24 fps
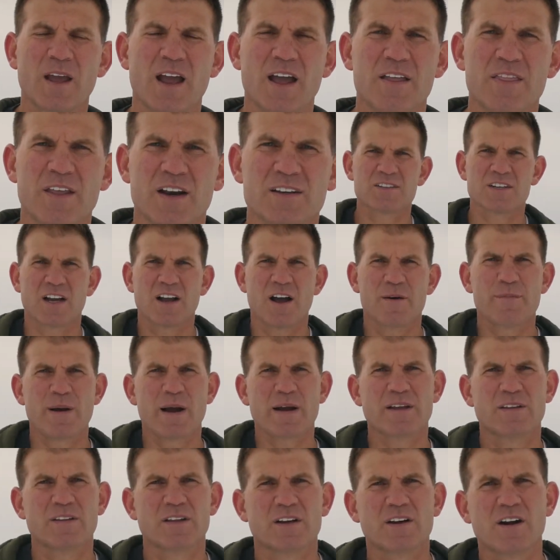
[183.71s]
And then as I got
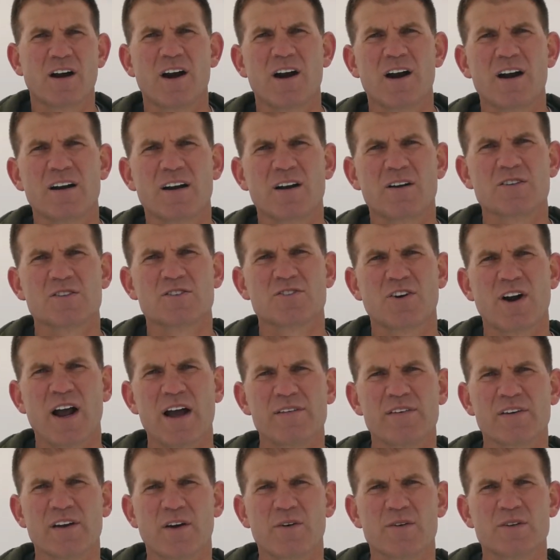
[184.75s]
back in the car and I was
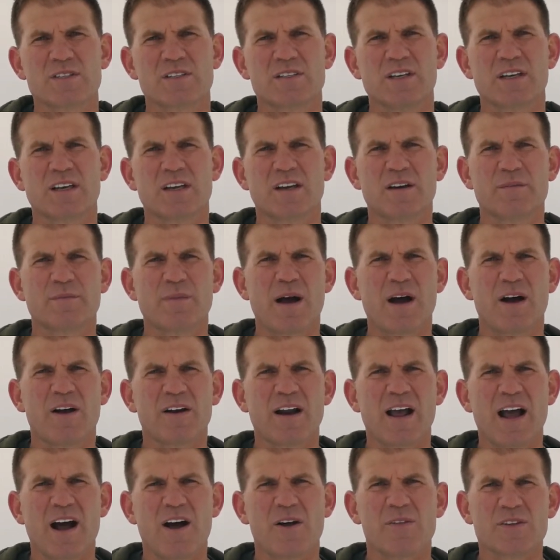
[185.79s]
driving, I was thinking about
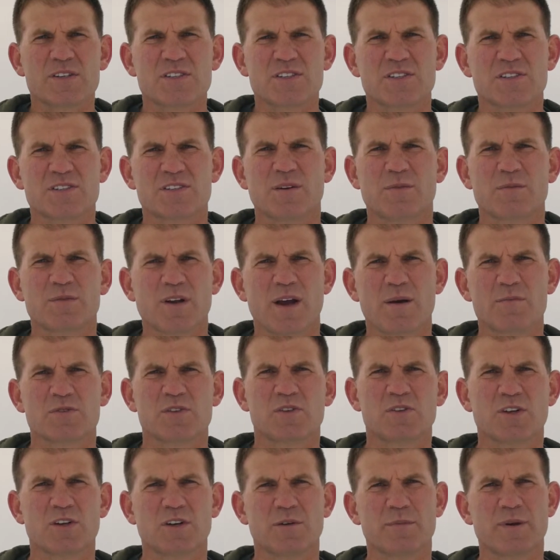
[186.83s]
how this is sometimes
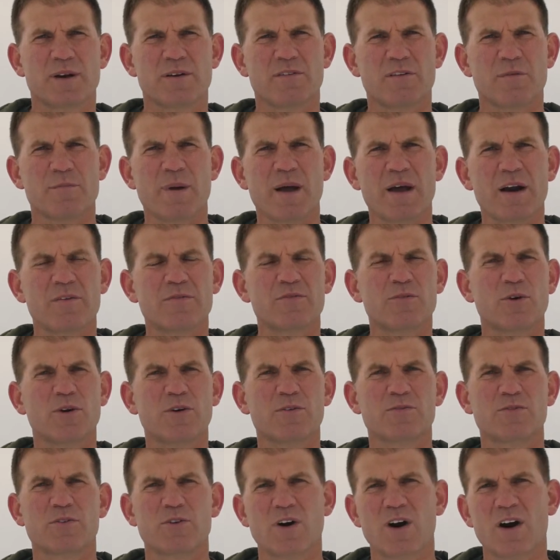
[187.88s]
a little bit of a metaphor
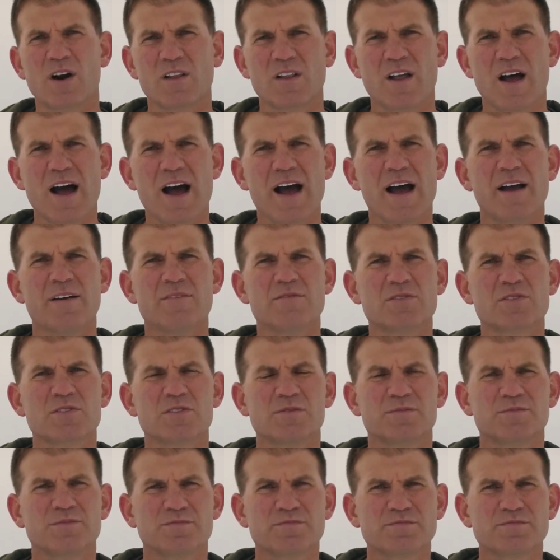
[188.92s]
for our lives,